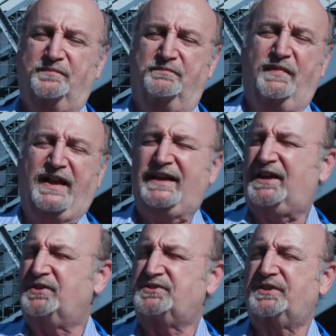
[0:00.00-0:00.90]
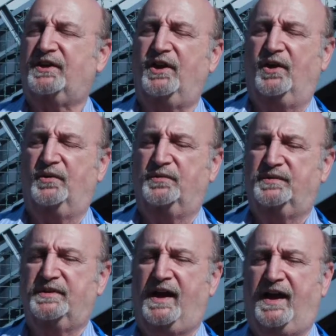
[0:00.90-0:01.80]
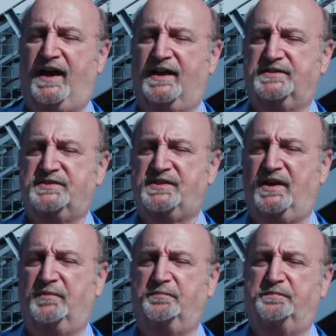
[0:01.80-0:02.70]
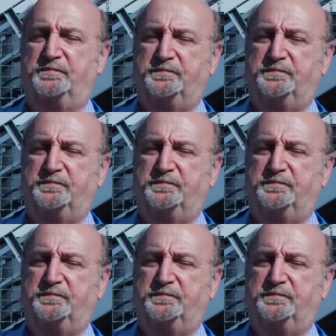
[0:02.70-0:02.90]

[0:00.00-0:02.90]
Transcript: many years ago, some